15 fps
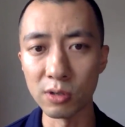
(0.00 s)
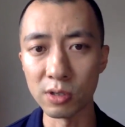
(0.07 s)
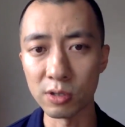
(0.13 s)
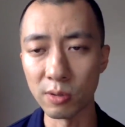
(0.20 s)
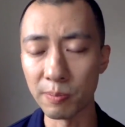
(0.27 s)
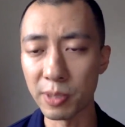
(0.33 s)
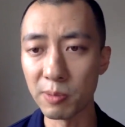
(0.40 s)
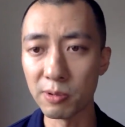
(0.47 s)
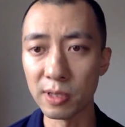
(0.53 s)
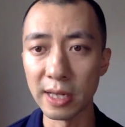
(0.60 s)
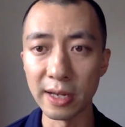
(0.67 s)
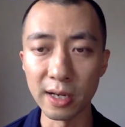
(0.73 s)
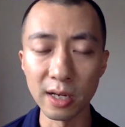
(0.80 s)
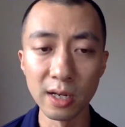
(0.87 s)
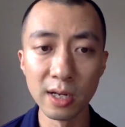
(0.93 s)
so people
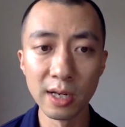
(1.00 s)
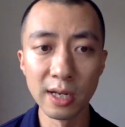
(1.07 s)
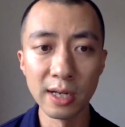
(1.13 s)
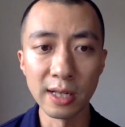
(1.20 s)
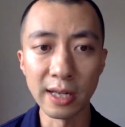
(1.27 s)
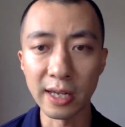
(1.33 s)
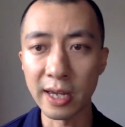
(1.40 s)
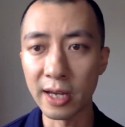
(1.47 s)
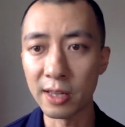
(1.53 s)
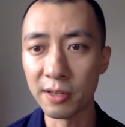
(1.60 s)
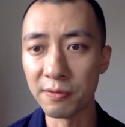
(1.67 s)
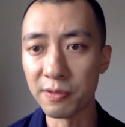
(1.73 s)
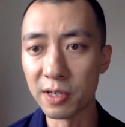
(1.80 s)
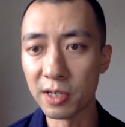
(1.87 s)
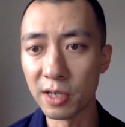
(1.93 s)
like Kelly
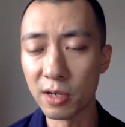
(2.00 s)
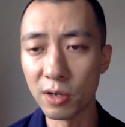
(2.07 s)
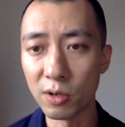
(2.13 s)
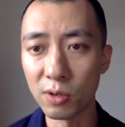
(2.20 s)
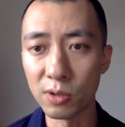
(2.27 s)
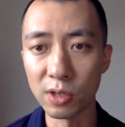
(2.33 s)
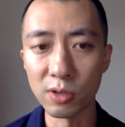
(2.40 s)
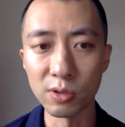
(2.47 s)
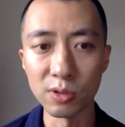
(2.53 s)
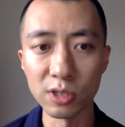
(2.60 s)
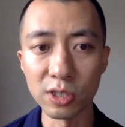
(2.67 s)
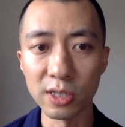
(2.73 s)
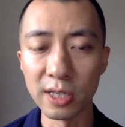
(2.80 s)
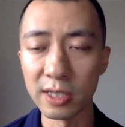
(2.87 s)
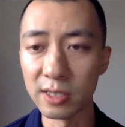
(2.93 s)
Fidio,
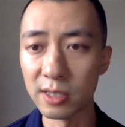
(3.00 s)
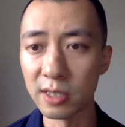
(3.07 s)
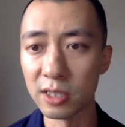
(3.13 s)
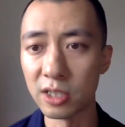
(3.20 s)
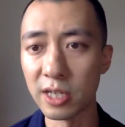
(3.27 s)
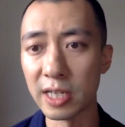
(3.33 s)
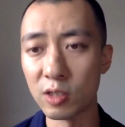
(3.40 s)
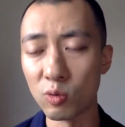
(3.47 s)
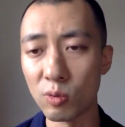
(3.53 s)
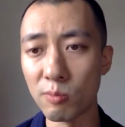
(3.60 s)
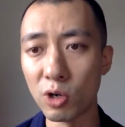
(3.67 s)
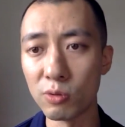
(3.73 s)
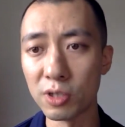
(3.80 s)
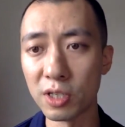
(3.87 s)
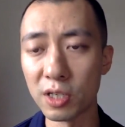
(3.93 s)
she does this. She has a
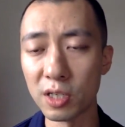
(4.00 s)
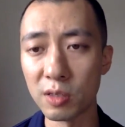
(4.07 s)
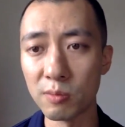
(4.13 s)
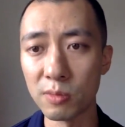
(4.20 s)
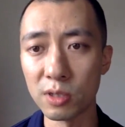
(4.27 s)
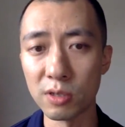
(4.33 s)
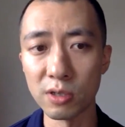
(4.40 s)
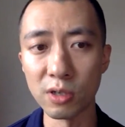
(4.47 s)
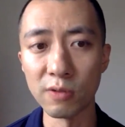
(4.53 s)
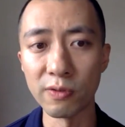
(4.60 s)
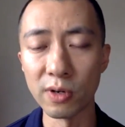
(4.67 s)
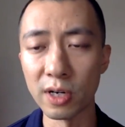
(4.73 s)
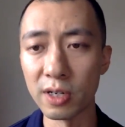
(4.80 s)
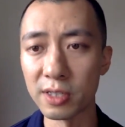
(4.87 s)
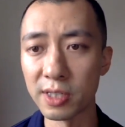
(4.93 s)
remote team,
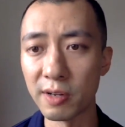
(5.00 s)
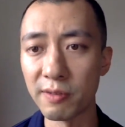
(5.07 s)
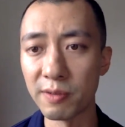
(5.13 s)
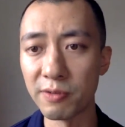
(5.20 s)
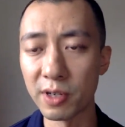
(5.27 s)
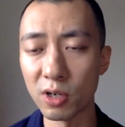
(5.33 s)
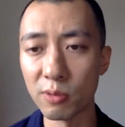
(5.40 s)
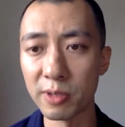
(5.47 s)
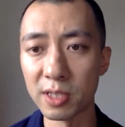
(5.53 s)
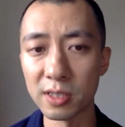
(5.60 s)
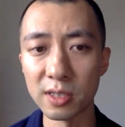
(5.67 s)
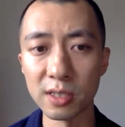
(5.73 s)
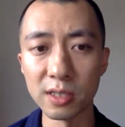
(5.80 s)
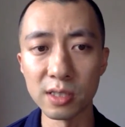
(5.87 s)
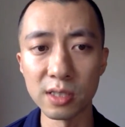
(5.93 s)
for her 7-figure
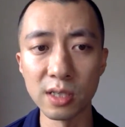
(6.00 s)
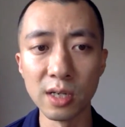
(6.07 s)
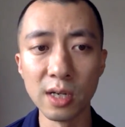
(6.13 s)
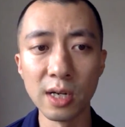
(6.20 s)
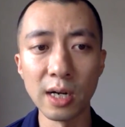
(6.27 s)
business.